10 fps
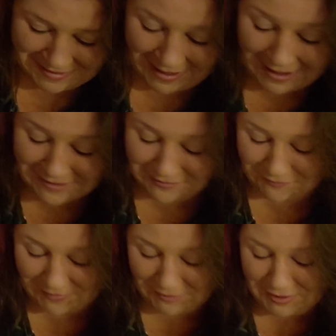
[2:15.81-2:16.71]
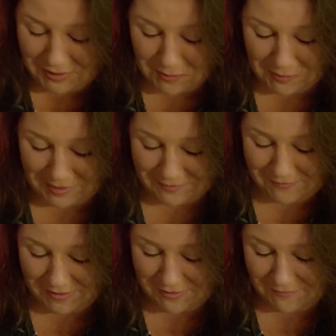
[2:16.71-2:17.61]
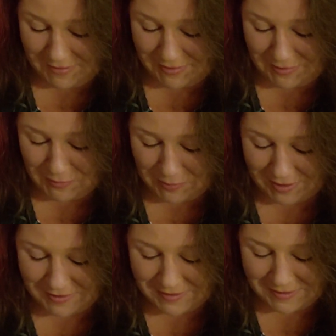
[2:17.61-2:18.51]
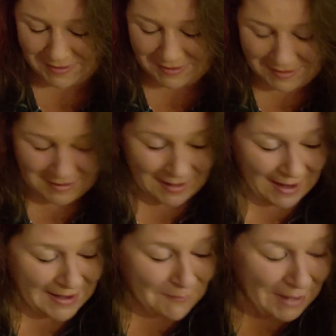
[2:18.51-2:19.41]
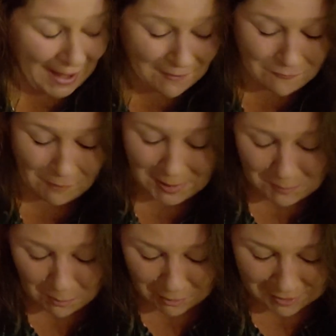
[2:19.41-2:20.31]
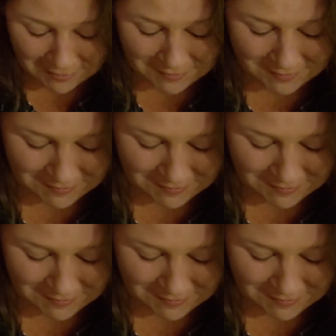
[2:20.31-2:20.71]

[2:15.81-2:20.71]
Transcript: That is very cool. Very, very cool. And then we have one more.